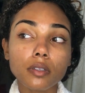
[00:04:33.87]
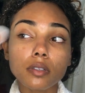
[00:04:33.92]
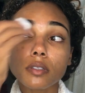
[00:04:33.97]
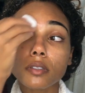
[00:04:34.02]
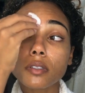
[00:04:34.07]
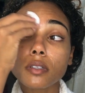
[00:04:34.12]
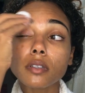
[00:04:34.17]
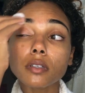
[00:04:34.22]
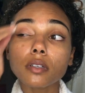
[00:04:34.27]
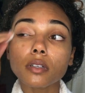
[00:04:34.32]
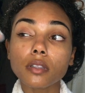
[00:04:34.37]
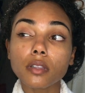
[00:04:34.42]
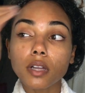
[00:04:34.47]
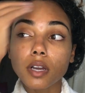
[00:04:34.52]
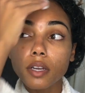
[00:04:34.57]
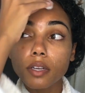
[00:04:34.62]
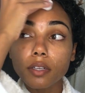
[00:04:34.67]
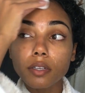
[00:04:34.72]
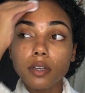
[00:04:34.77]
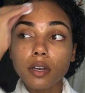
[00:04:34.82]
Just gonna
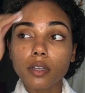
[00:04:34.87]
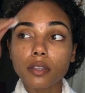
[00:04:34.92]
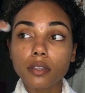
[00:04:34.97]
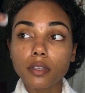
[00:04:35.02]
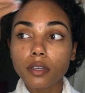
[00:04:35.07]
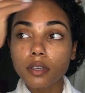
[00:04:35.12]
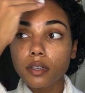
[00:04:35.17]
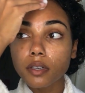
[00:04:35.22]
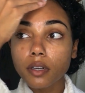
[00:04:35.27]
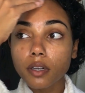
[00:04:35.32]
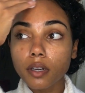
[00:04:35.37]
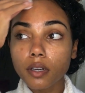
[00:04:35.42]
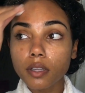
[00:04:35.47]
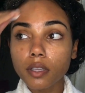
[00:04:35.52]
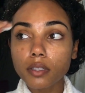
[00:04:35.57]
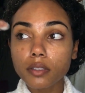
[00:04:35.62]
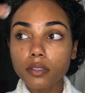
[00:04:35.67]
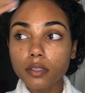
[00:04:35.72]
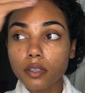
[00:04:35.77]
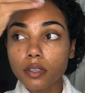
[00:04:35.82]
glide it on there. I
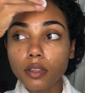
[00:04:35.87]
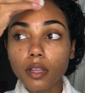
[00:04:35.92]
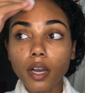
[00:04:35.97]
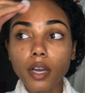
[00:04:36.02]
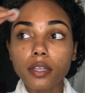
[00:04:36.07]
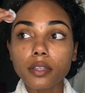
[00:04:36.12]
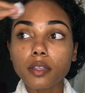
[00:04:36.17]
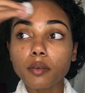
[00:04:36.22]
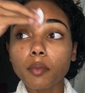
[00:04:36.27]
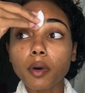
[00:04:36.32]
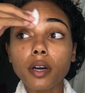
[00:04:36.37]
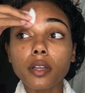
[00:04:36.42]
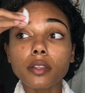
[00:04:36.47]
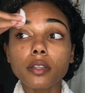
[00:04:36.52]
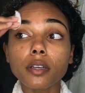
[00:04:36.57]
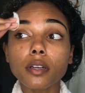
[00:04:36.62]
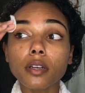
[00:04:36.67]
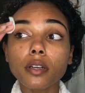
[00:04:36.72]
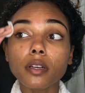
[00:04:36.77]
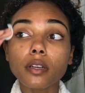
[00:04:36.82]
like to glide them on
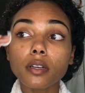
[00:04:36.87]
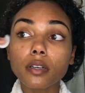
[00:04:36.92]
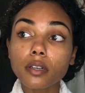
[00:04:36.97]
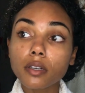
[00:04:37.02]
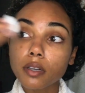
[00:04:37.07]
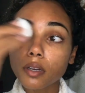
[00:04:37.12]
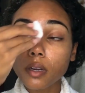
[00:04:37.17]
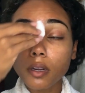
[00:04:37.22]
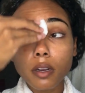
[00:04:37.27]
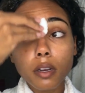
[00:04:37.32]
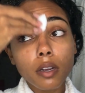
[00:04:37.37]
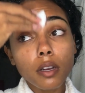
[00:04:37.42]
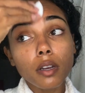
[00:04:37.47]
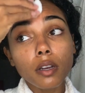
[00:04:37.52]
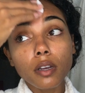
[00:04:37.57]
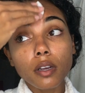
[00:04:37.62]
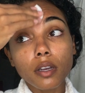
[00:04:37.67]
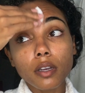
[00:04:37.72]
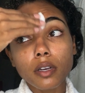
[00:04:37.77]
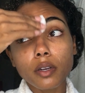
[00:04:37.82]
there.
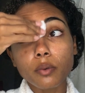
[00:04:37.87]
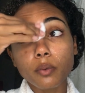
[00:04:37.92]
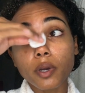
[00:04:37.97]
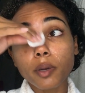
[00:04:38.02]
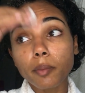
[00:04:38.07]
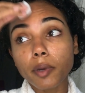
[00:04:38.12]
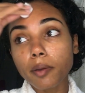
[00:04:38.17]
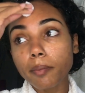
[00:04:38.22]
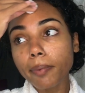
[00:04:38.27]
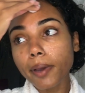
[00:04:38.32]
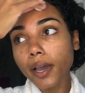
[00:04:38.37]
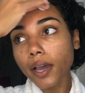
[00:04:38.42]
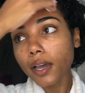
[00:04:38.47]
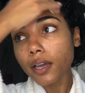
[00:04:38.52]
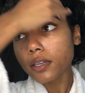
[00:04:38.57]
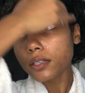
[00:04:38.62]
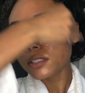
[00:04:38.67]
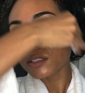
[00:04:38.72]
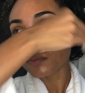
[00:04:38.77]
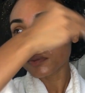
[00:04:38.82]
And I wet my
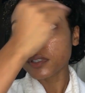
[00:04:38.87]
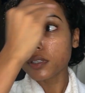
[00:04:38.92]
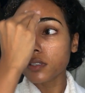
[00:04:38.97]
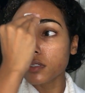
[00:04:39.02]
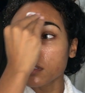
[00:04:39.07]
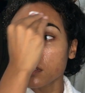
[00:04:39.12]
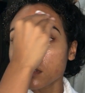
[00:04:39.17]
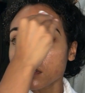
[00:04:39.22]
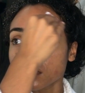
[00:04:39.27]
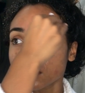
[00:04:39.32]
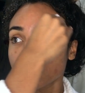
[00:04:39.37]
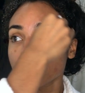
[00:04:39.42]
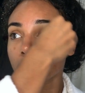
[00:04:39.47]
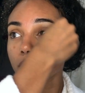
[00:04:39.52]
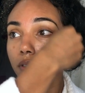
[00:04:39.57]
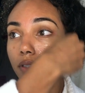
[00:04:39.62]
pad just because